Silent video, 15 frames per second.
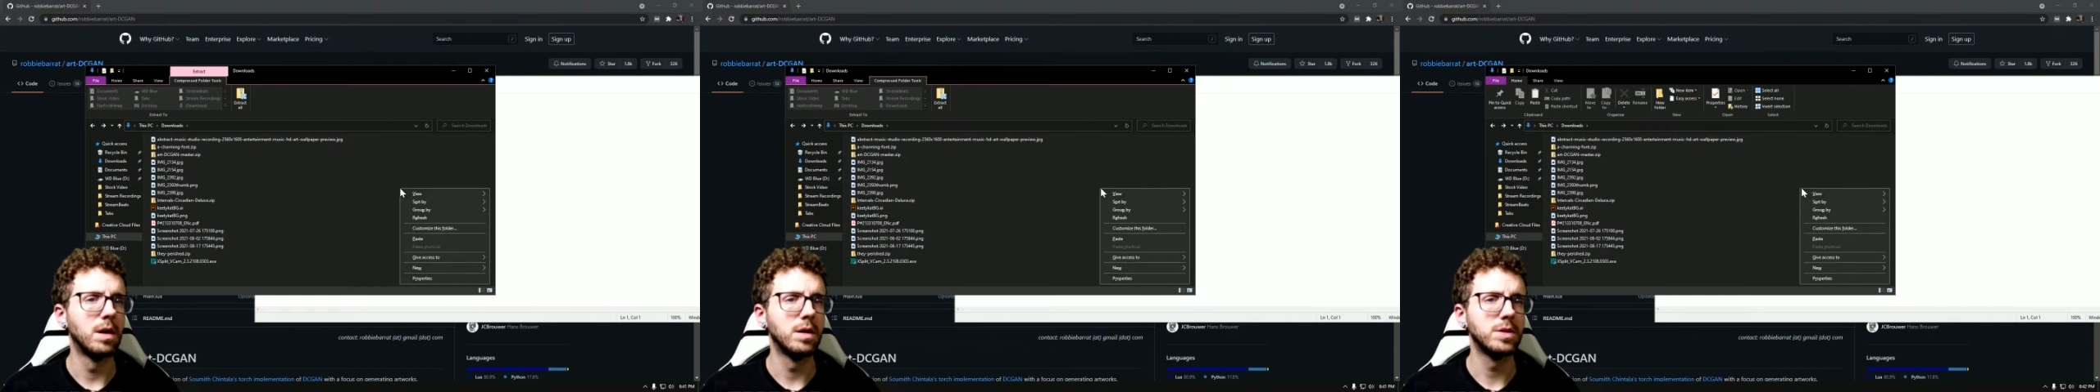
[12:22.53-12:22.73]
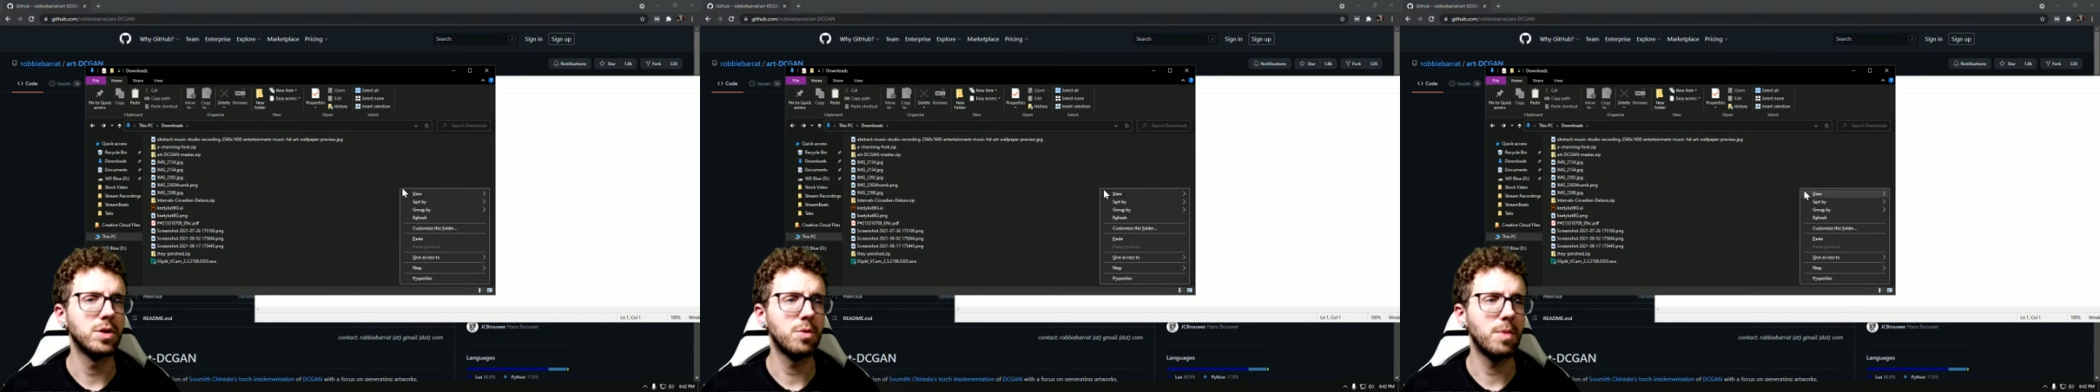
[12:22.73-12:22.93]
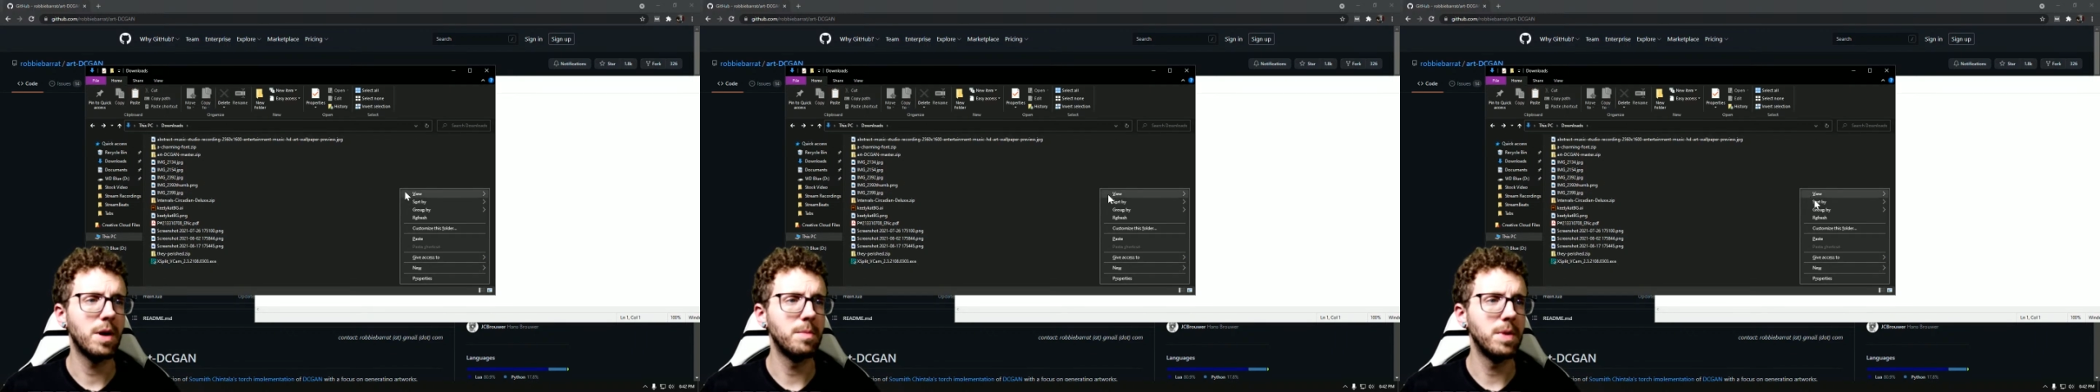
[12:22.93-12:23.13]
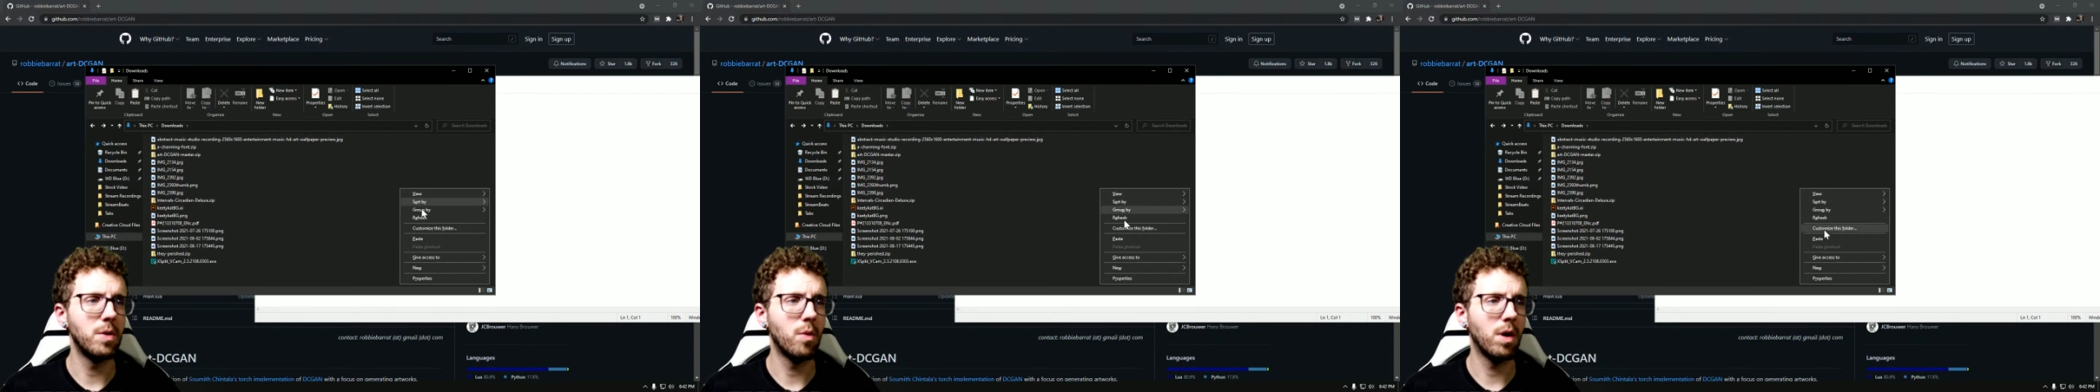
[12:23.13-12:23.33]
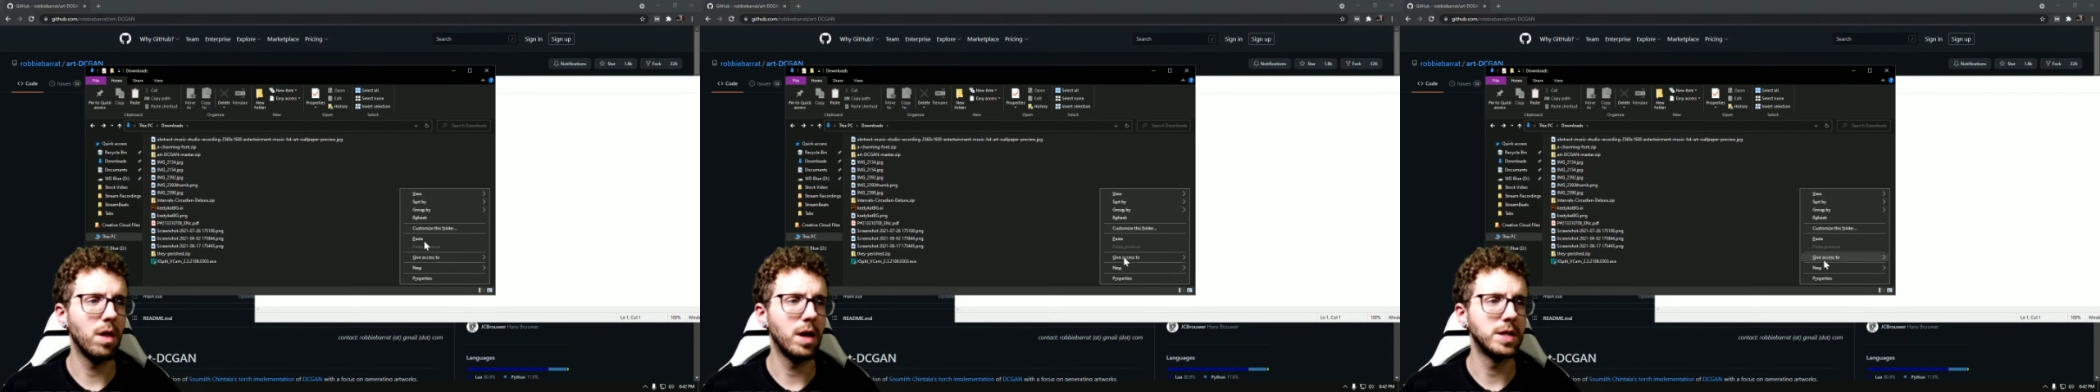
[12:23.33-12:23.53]
Don't mind me
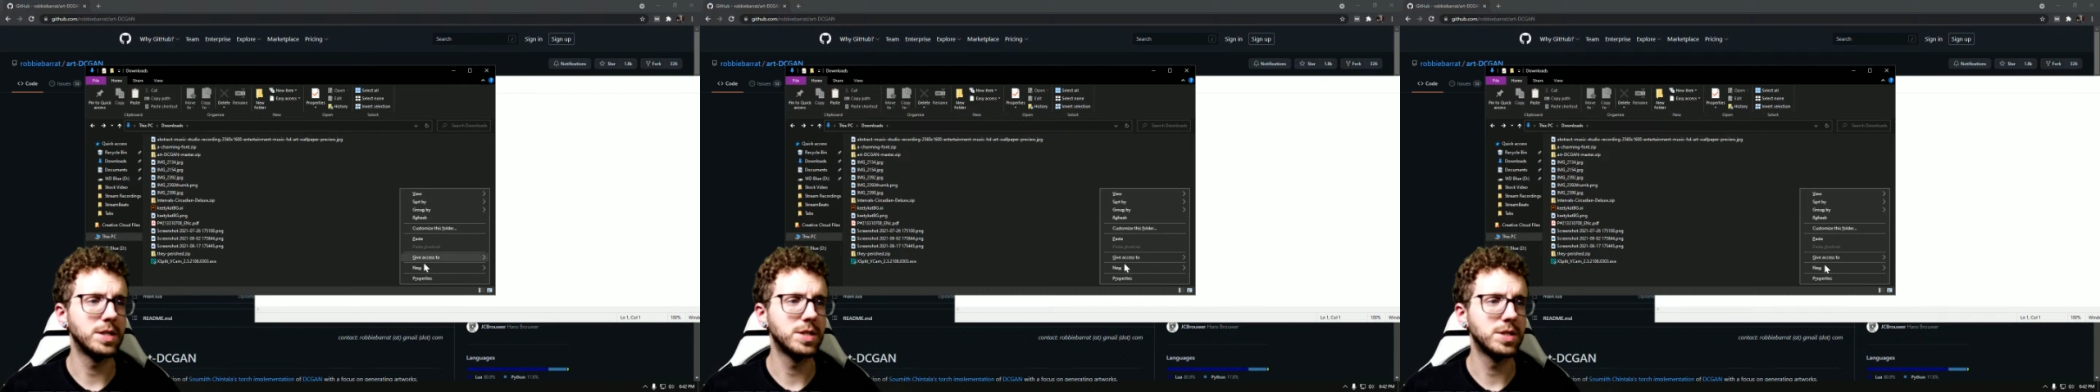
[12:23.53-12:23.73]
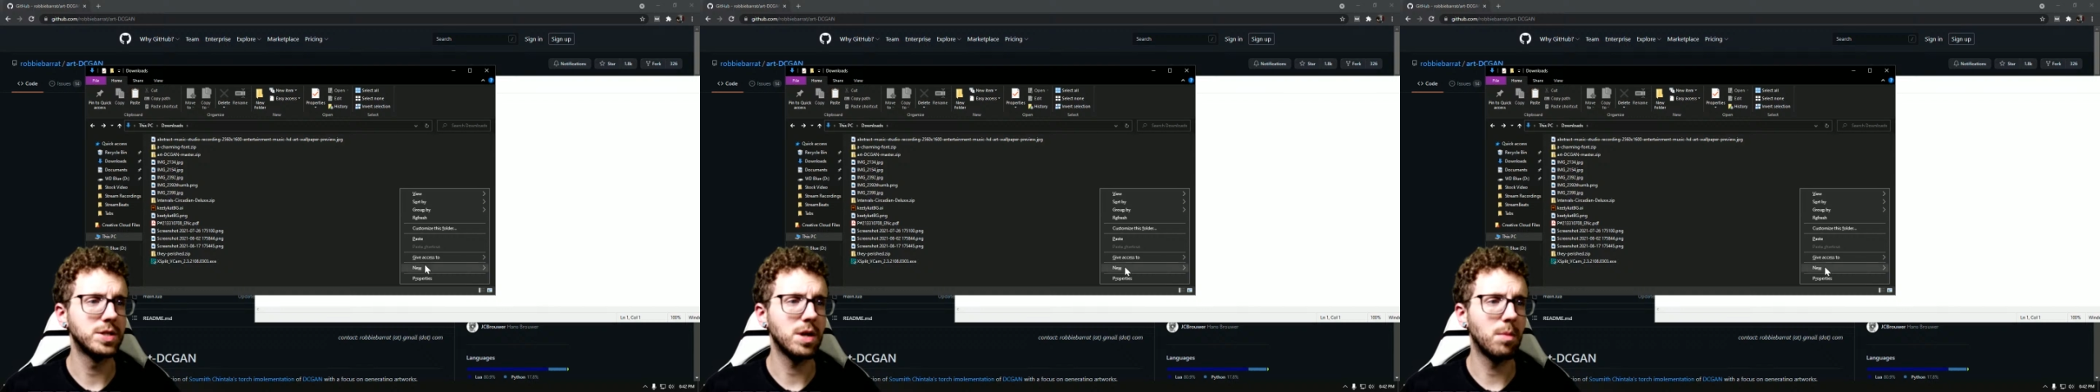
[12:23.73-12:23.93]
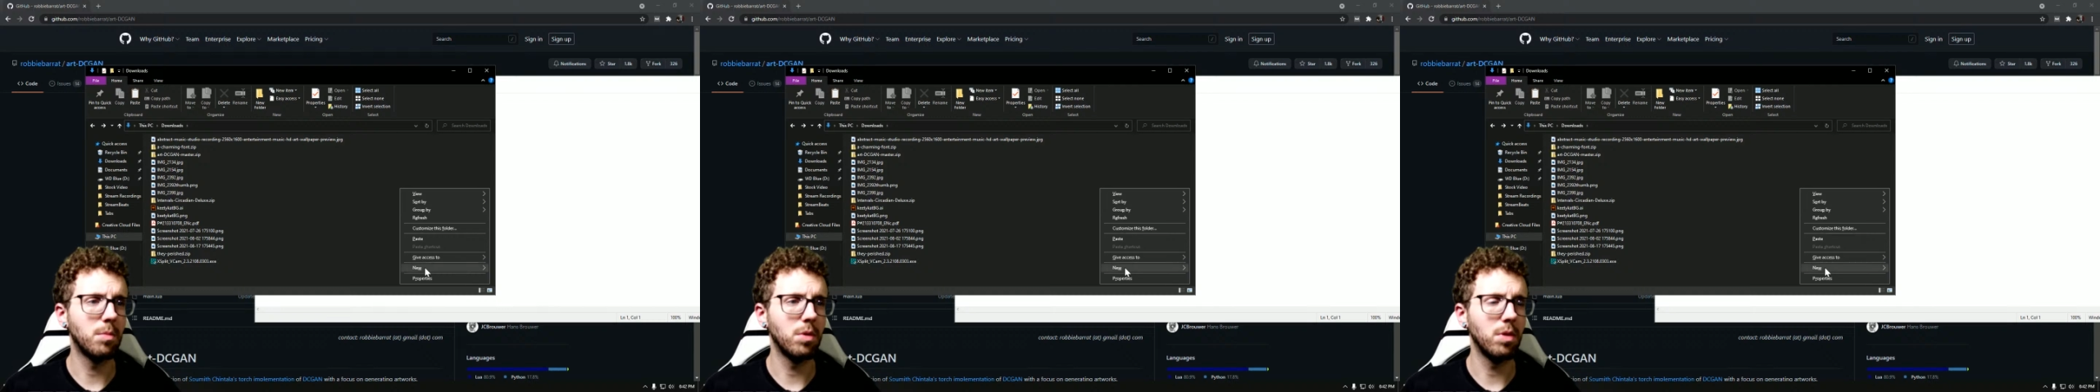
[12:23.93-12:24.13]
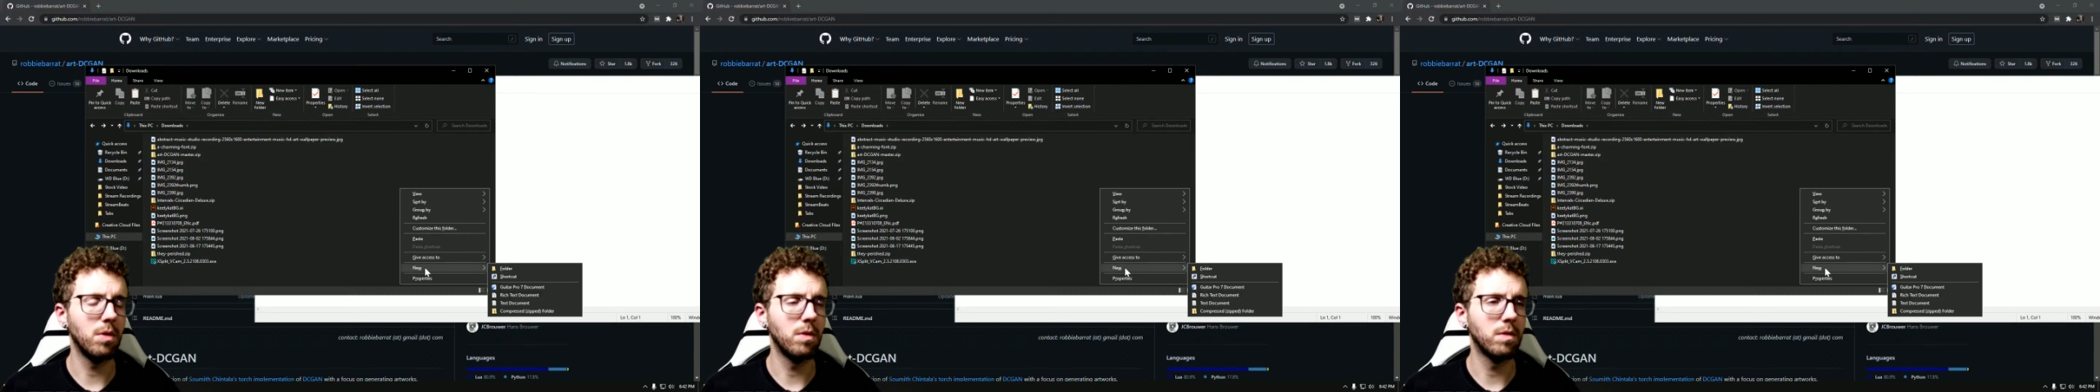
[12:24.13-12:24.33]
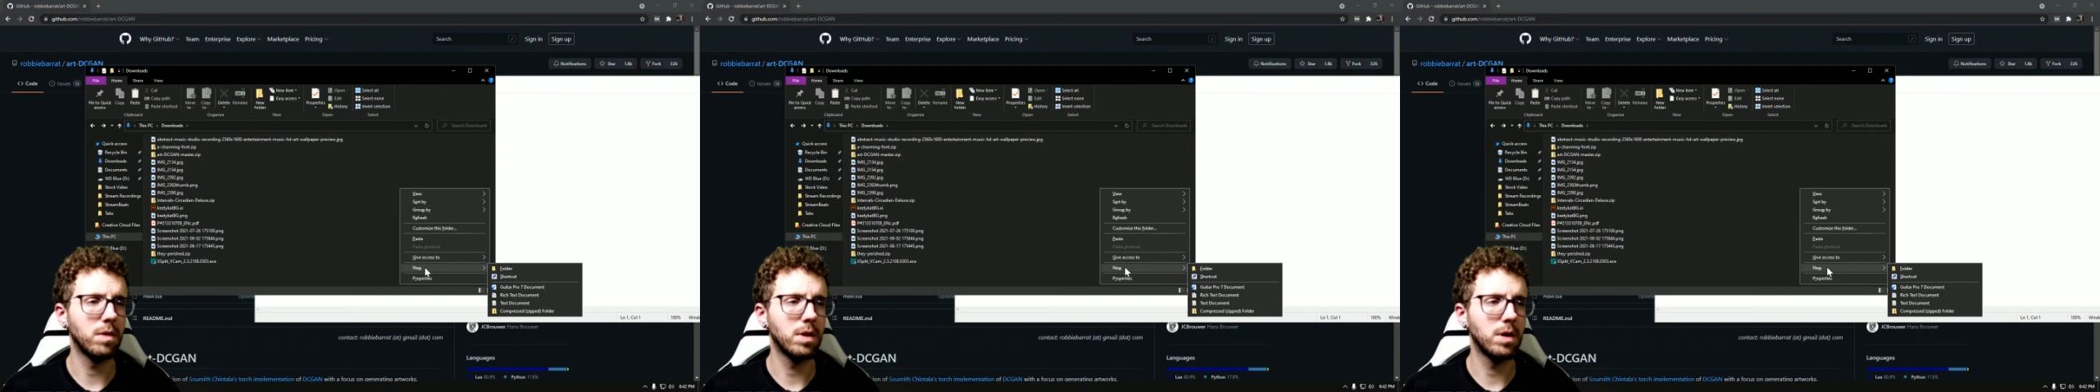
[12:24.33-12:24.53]
while I stumble
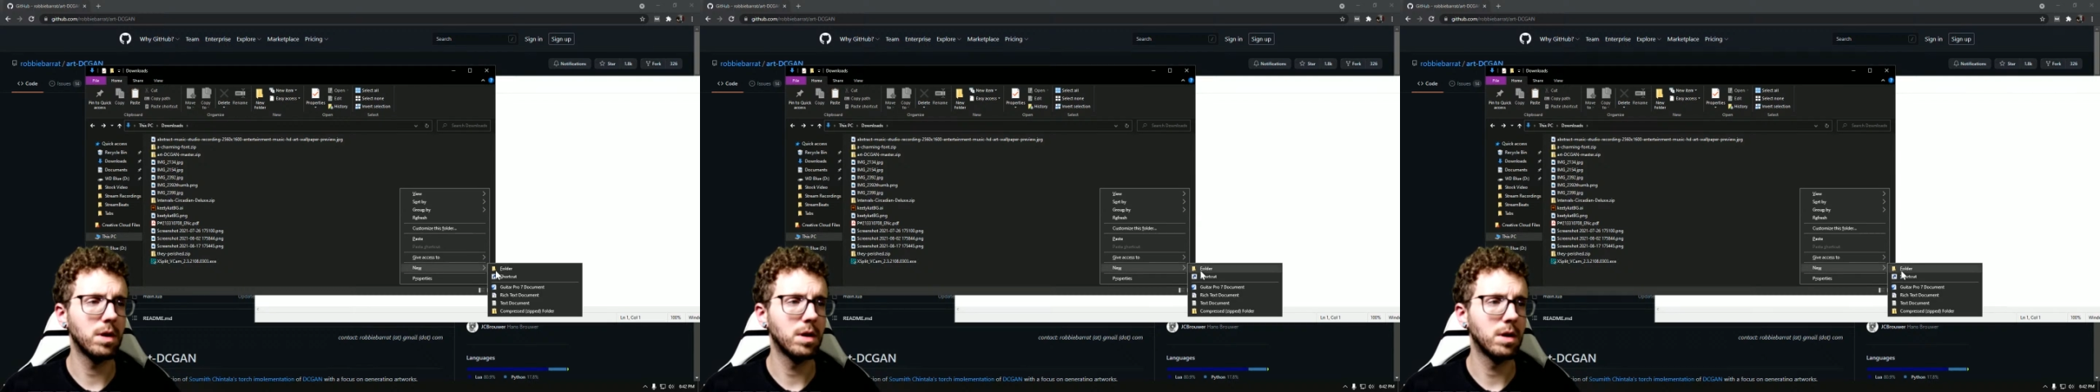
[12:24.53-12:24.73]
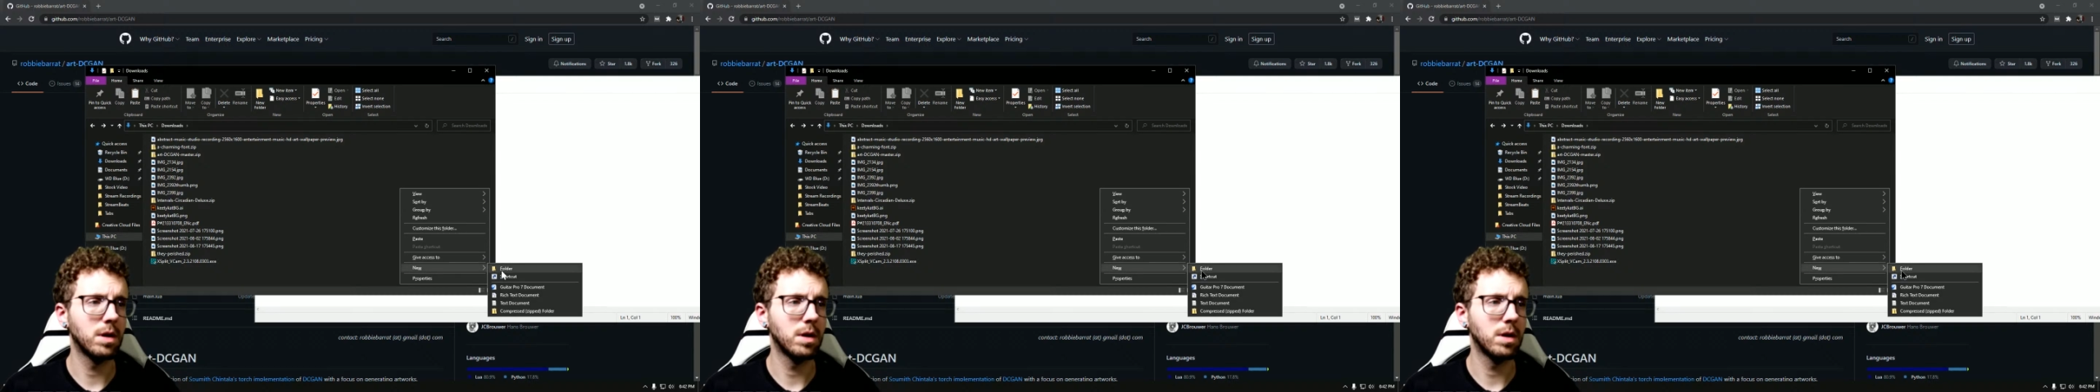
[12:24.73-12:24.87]
over